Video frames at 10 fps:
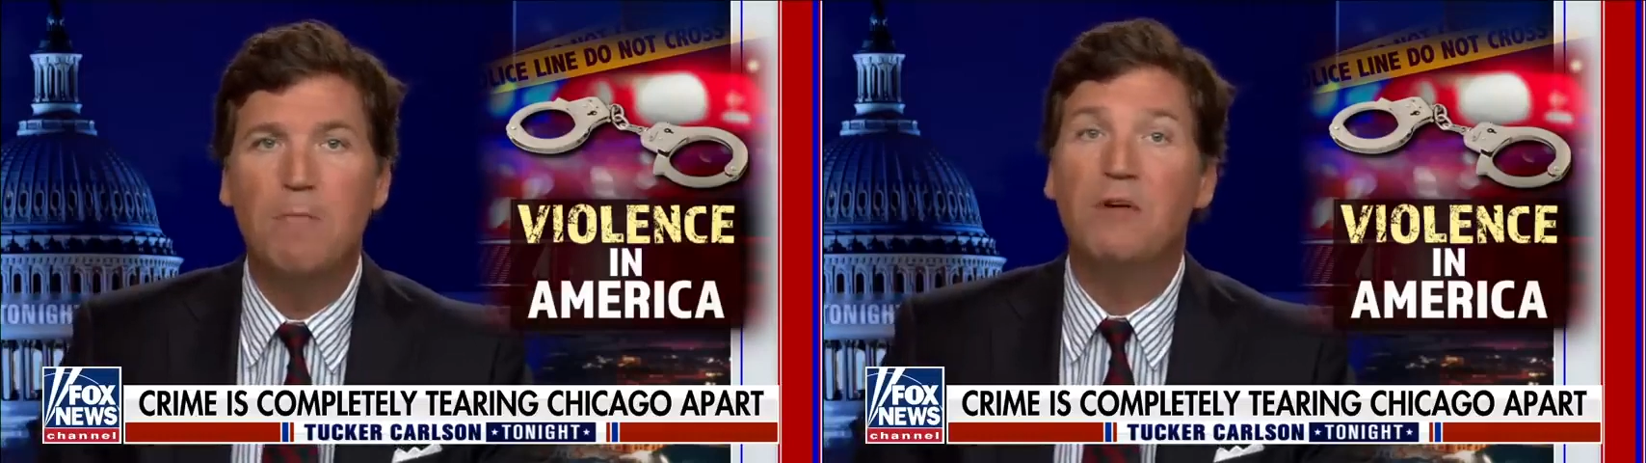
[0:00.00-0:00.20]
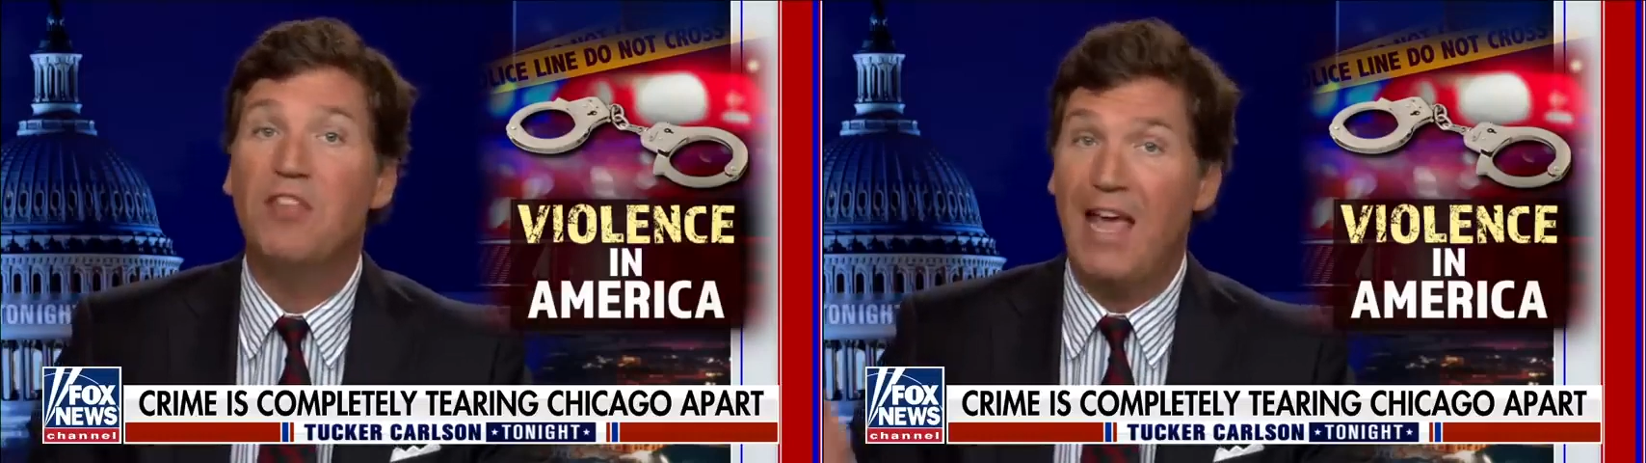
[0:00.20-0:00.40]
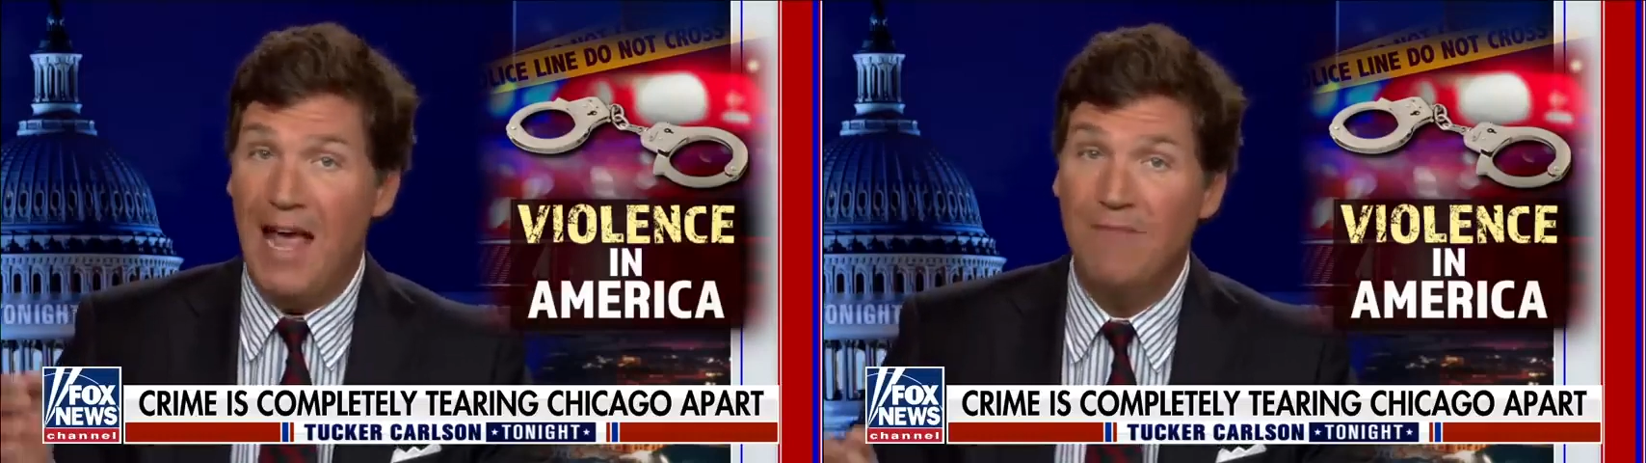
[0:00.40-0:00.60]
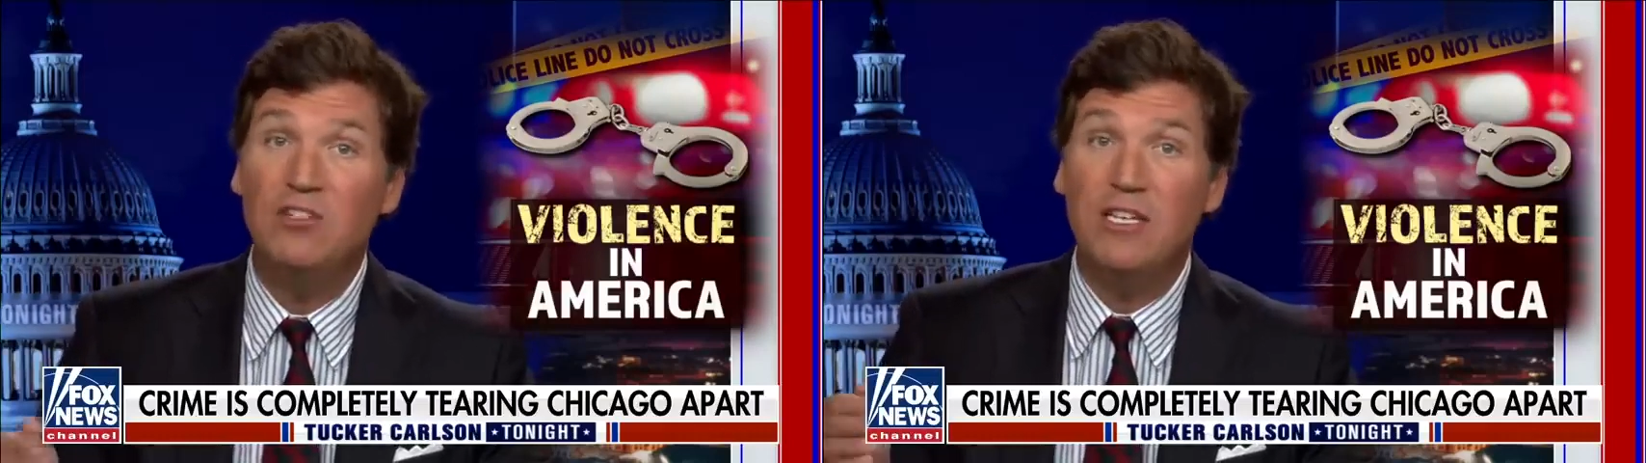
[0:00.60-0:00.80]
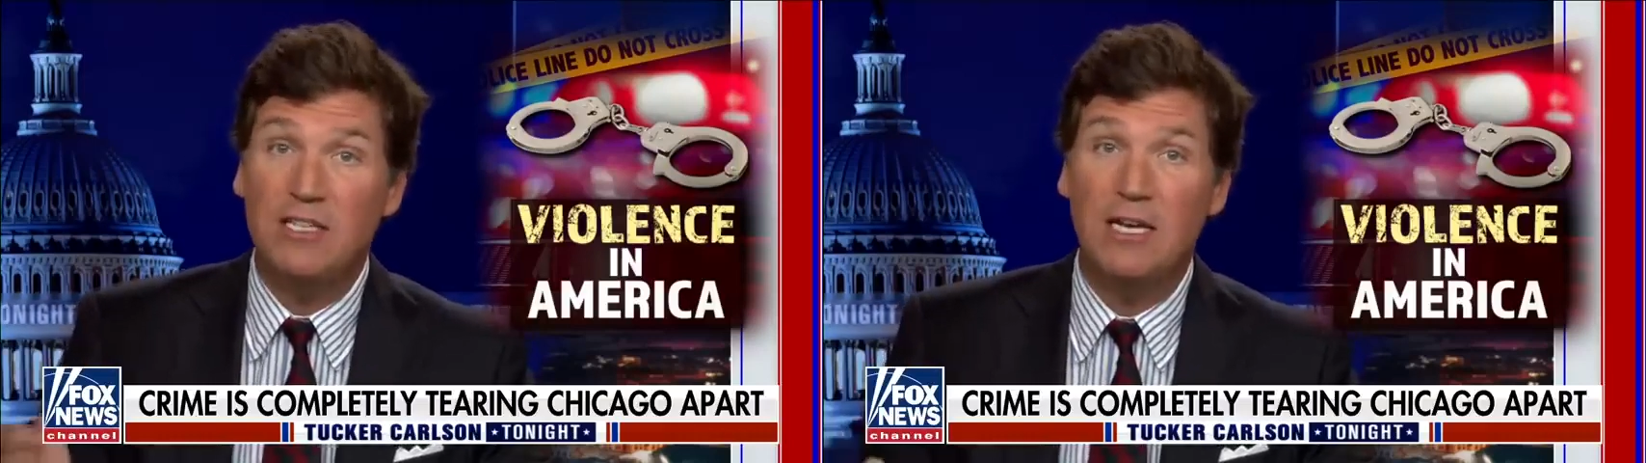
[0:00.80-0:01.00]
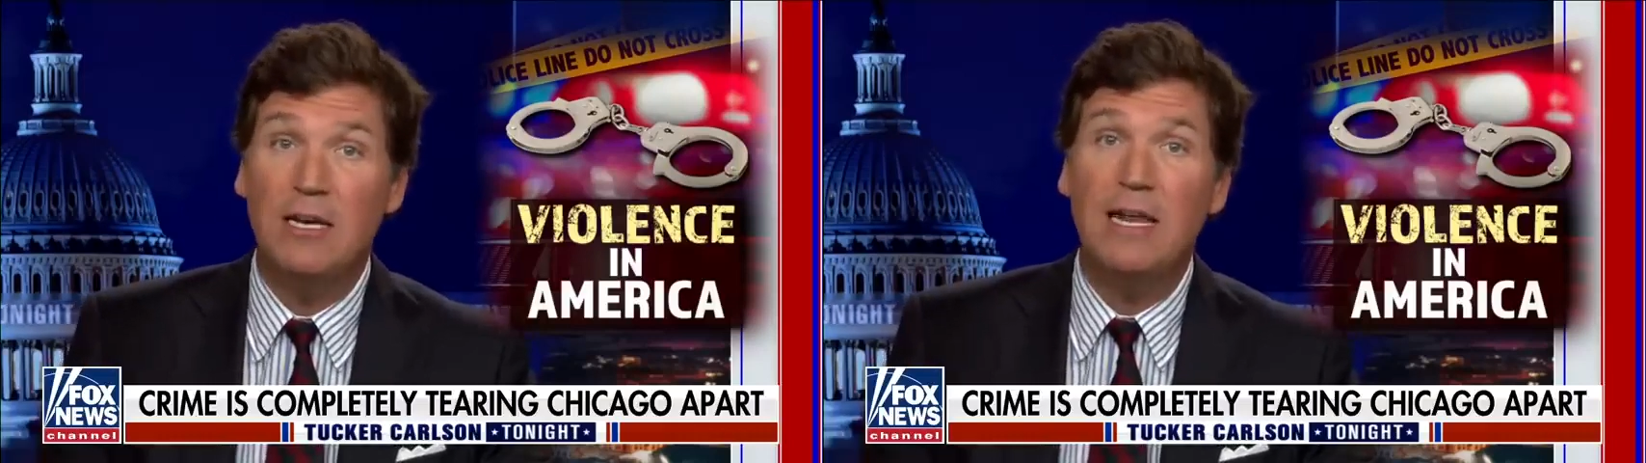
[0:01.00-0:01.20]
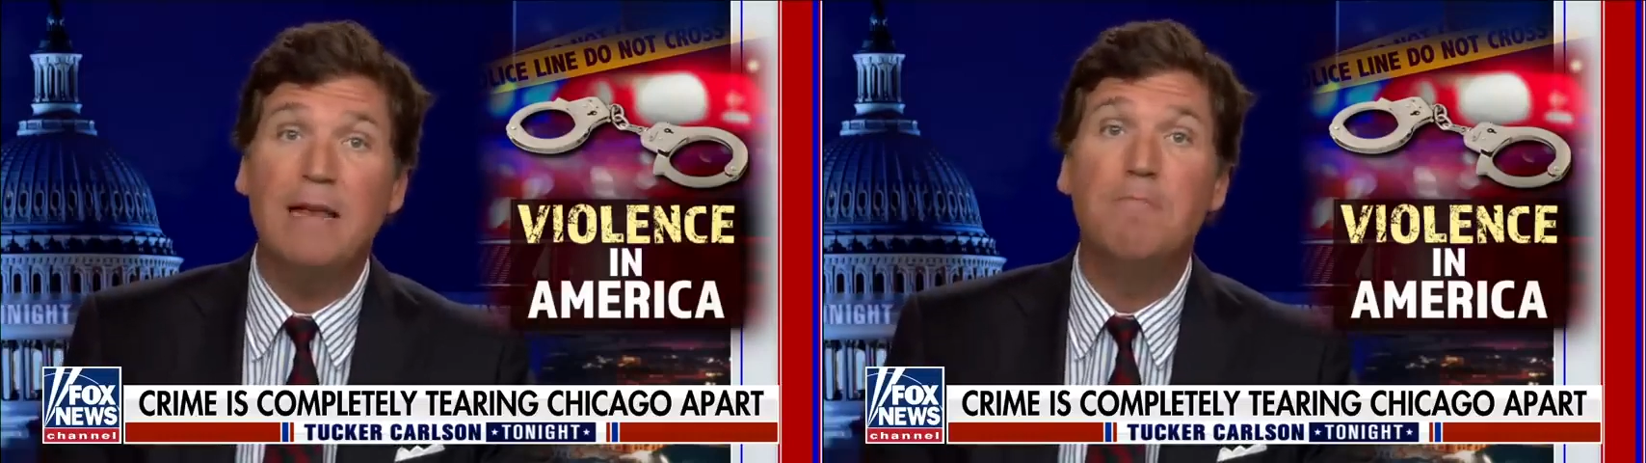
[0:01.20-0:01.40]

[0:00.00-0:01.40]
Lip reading: but they have succeeded